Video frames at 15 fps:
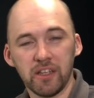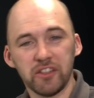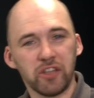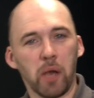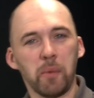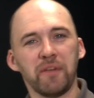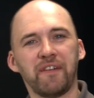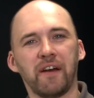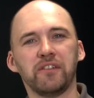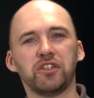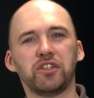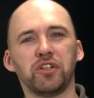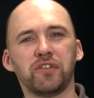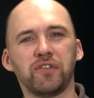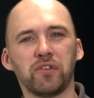So I hope you found
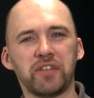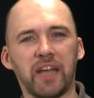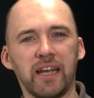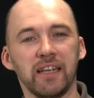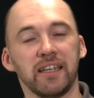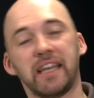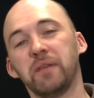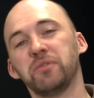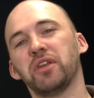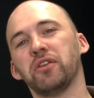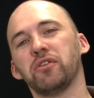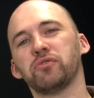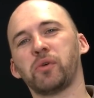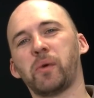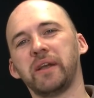this useful, Taylor. Keep
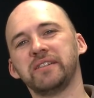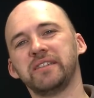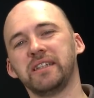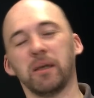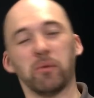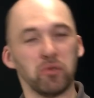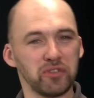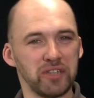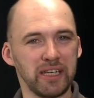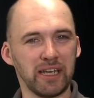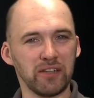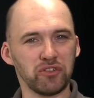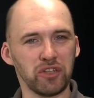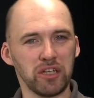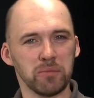sending those requests in, and we'll see you
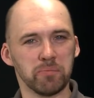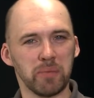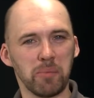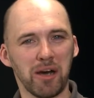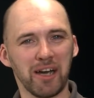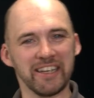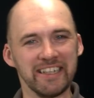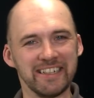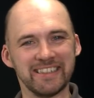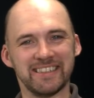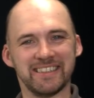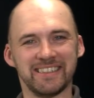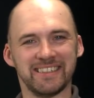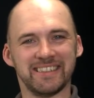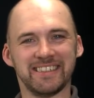again soon. Bye bye.